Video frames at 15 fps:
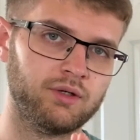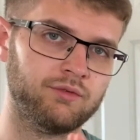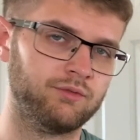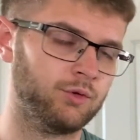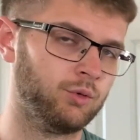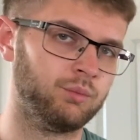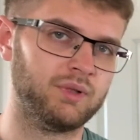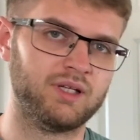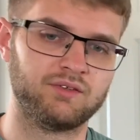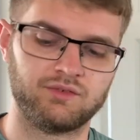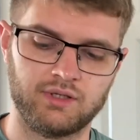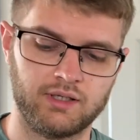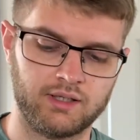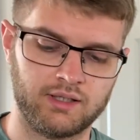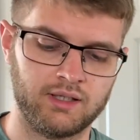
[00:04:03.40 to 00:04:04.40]
full
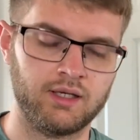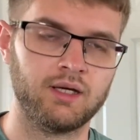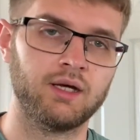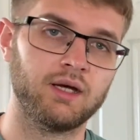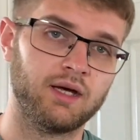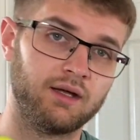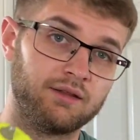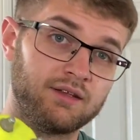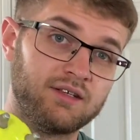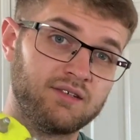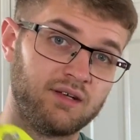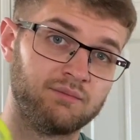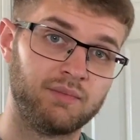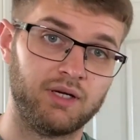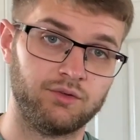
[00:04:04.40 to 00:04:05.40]
plastic. These
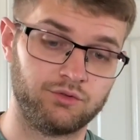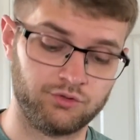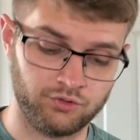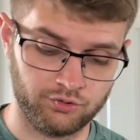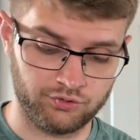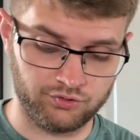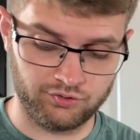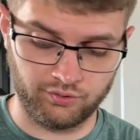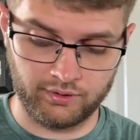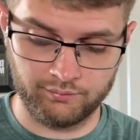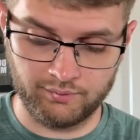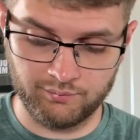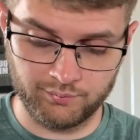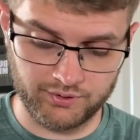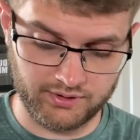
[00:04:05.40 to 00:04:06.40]
had metal studs, so I
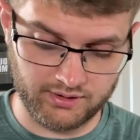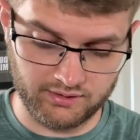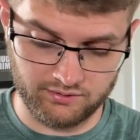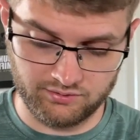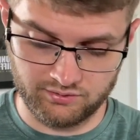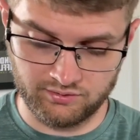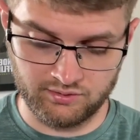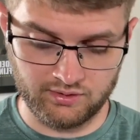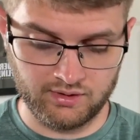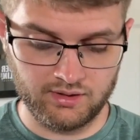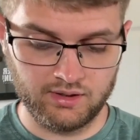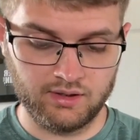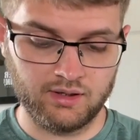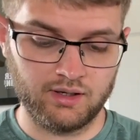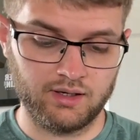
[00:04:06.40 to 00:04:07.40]
went with these.
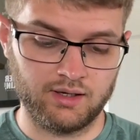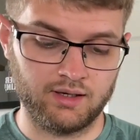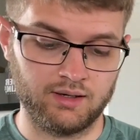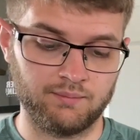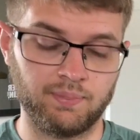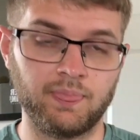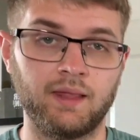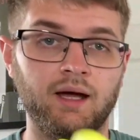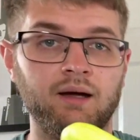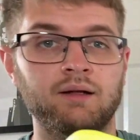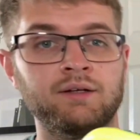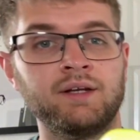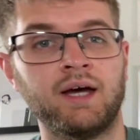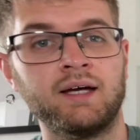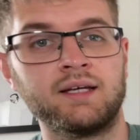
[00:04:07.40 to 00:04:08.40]

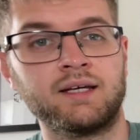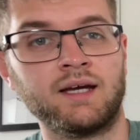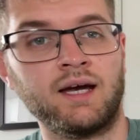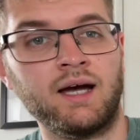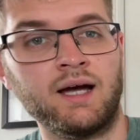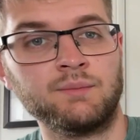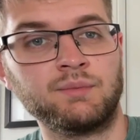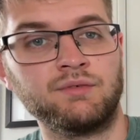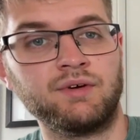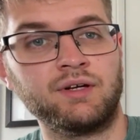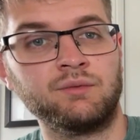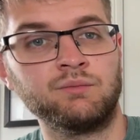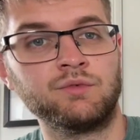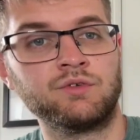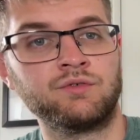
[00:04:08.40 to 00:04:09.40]
Nike
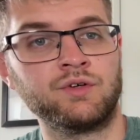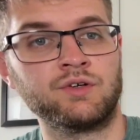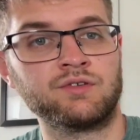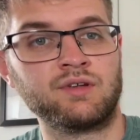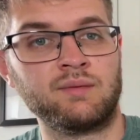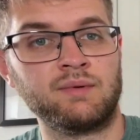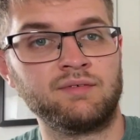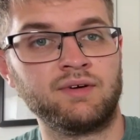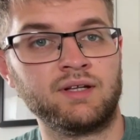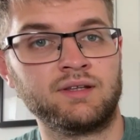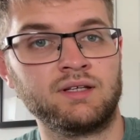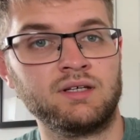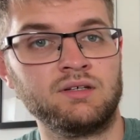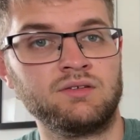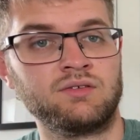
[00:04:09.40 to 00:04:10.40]
Hypervenoms, first time I've had
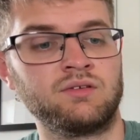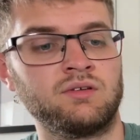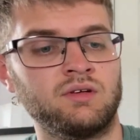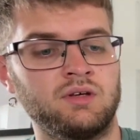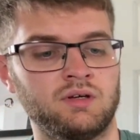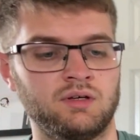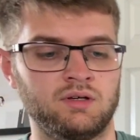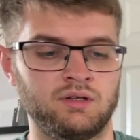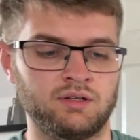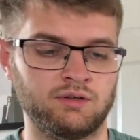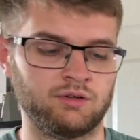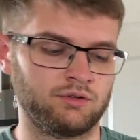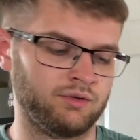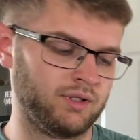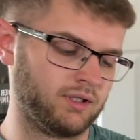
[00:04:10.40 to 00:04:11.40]
these. They've
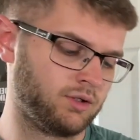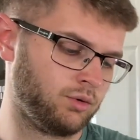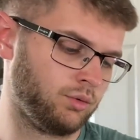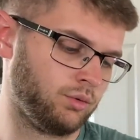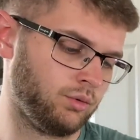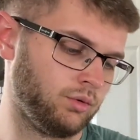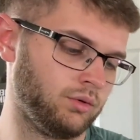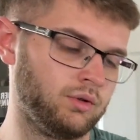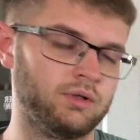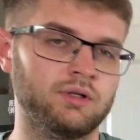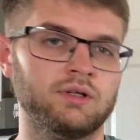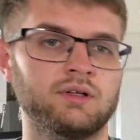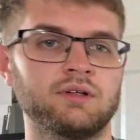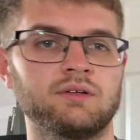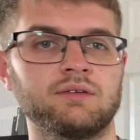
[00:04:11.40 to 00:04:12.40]
got a really cool
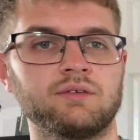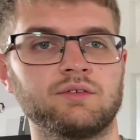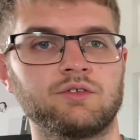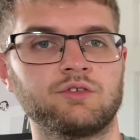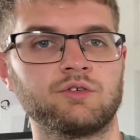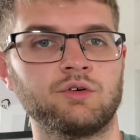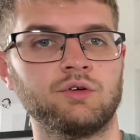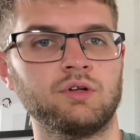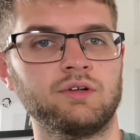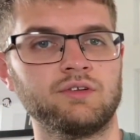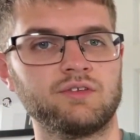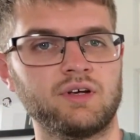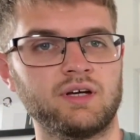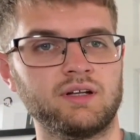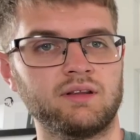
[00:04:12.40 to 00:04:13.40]
skull on the
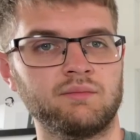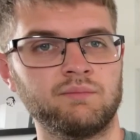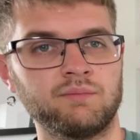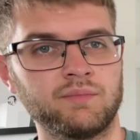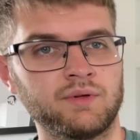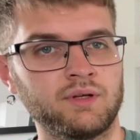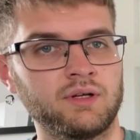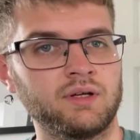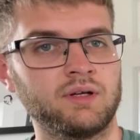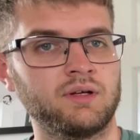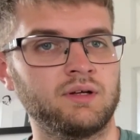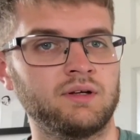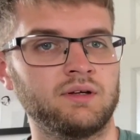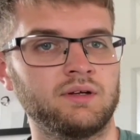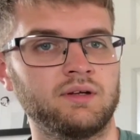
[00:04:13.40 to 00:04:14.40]
side of them.
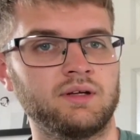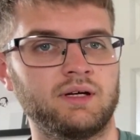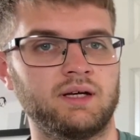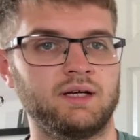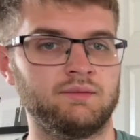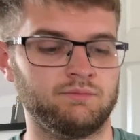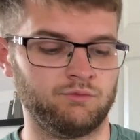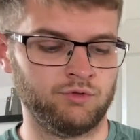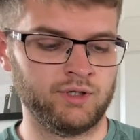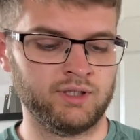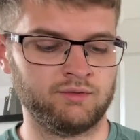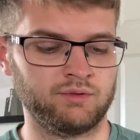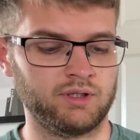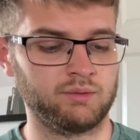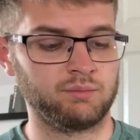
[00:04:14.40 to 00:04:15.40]
Really,
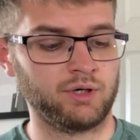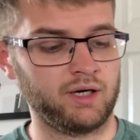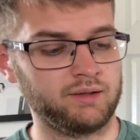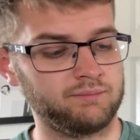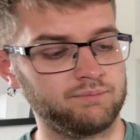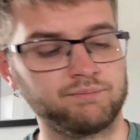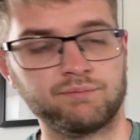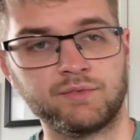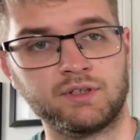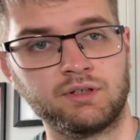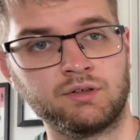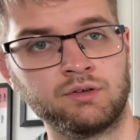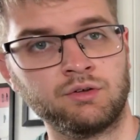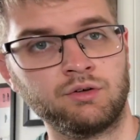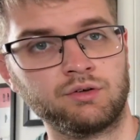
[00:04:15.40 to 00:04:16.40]
really bright. You know,
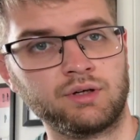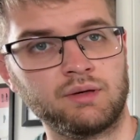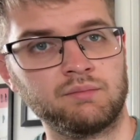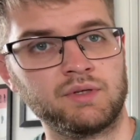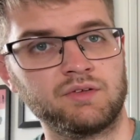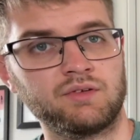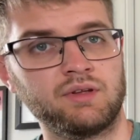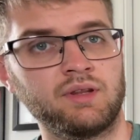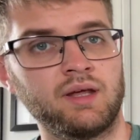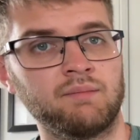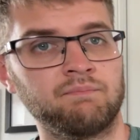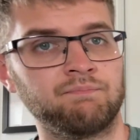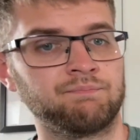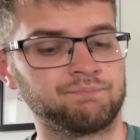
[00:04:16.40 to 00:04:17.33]
you'll not get missed in them.